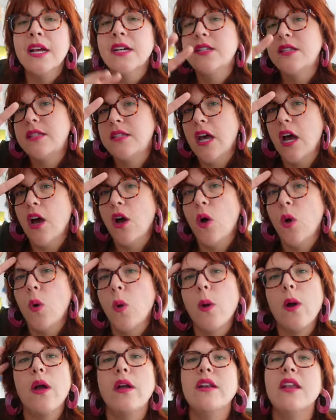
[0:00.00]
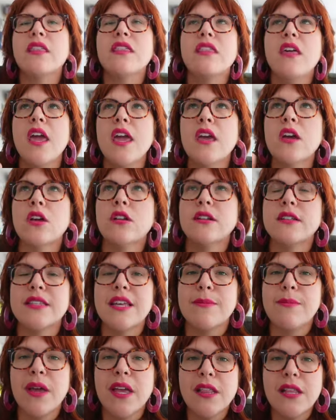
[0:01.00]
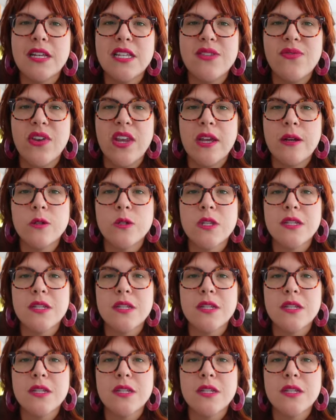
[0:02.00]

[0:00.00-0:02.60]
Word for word: So, and thank goodness I make these videos